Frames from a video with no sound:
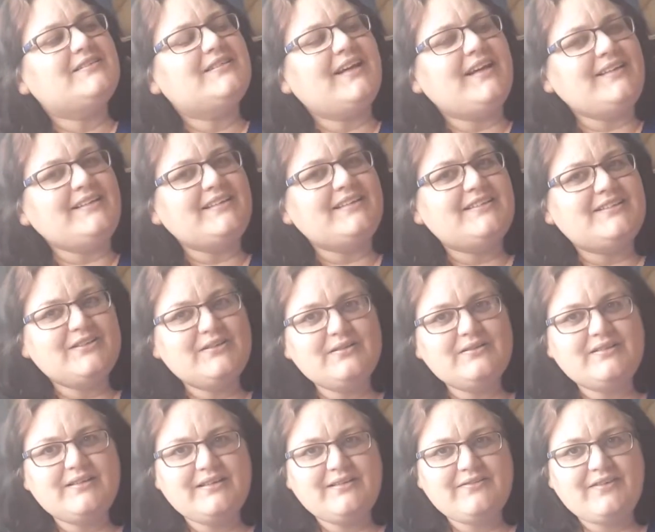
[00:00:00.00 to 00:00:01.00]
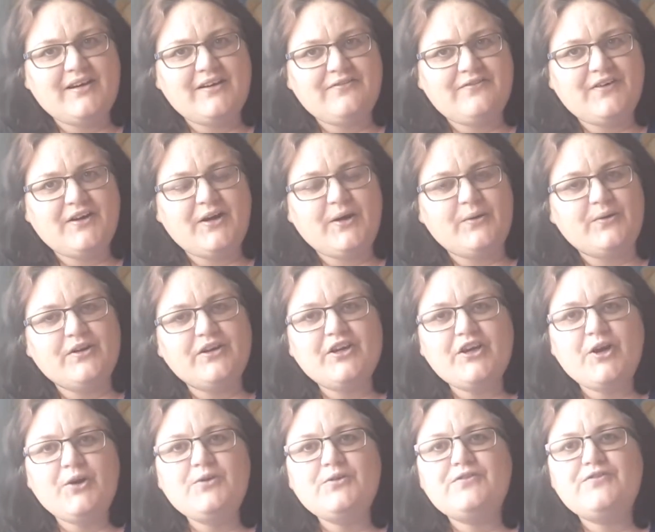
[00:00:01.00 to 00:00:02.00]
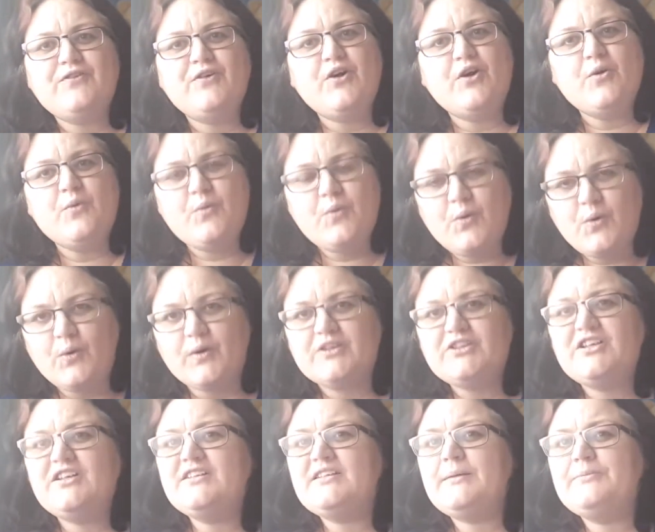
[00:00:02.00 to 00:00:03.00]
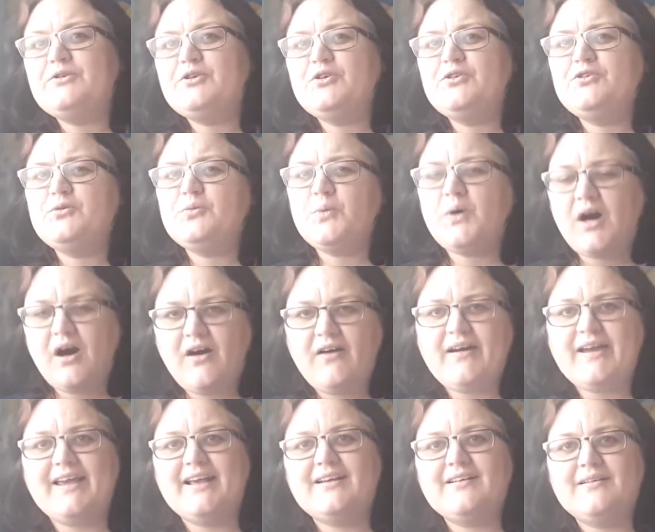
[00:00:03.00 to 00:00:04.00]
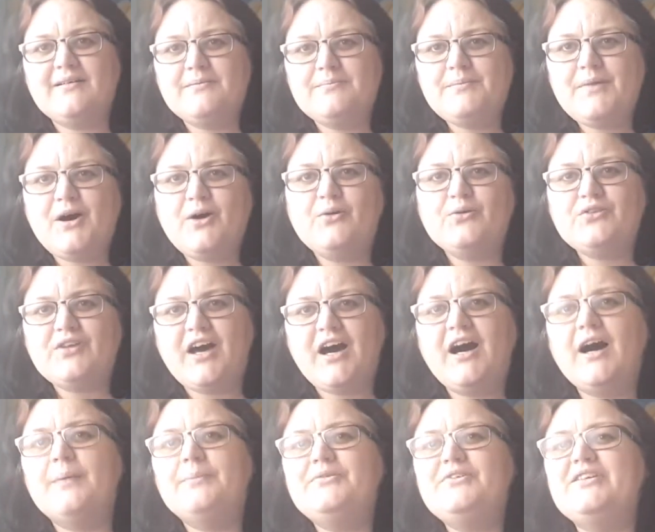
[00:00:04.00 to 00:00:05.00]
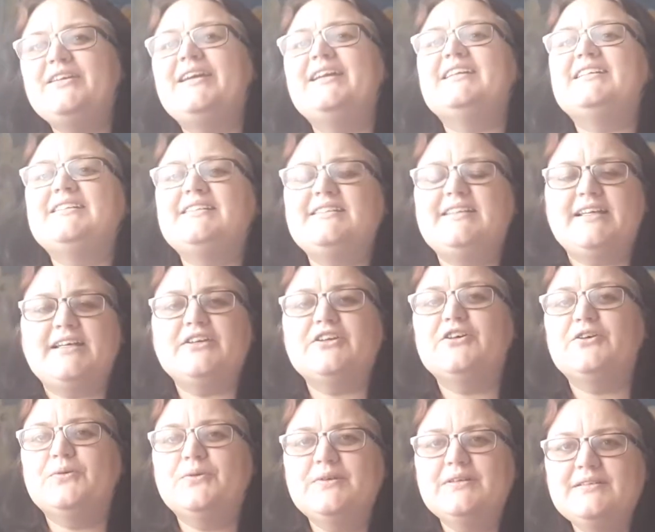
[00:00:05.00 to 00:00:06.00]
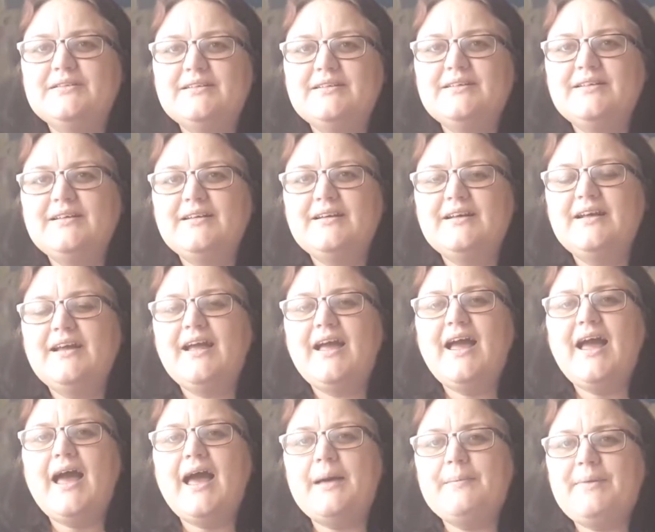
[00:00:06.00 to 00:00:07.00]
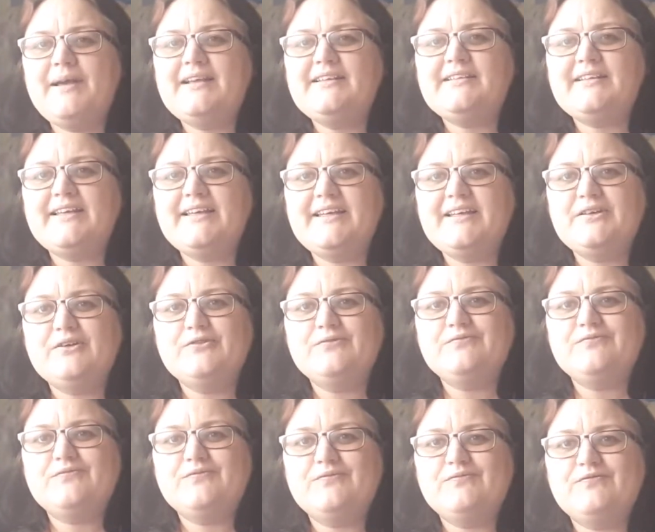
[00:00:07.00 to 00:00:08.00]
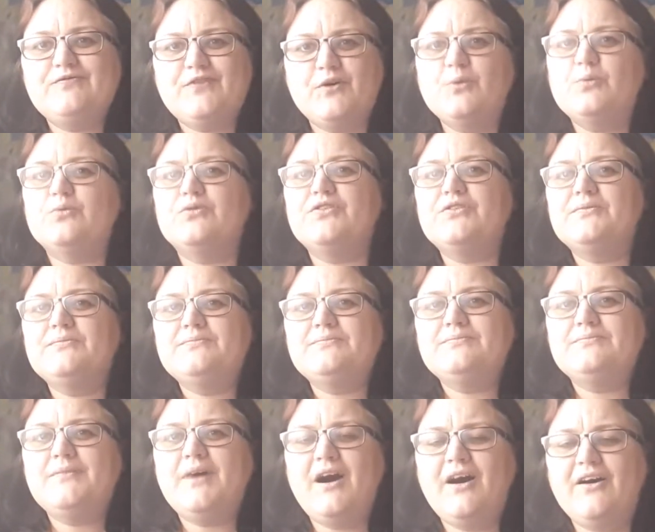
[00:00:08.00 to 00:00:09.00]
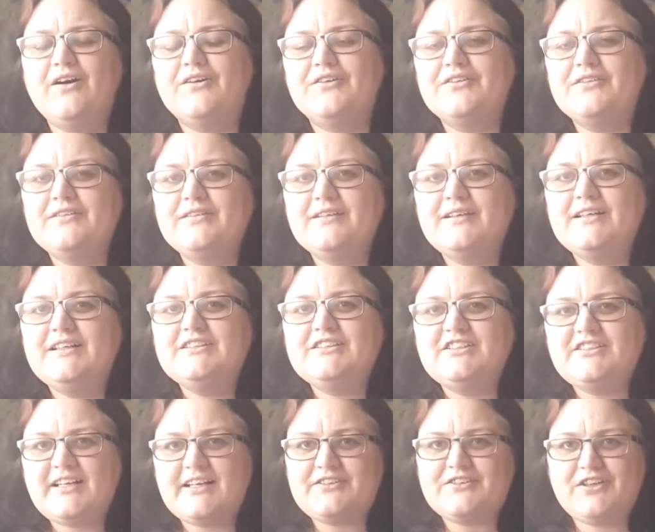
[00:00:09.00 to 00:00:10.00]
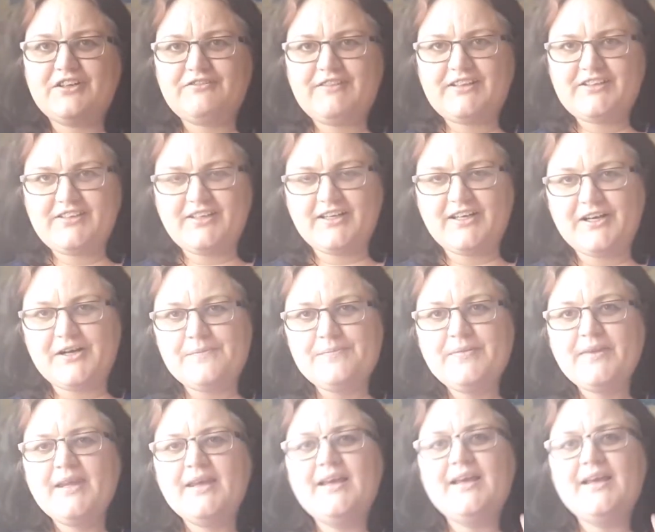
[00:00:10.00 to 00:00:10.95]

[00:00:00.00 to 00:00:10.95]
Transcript: Daisy steals her phone, goes for a walk, turns up into a hike, miles up to get a signal. and basically falls hard. Jack's got to rescue her.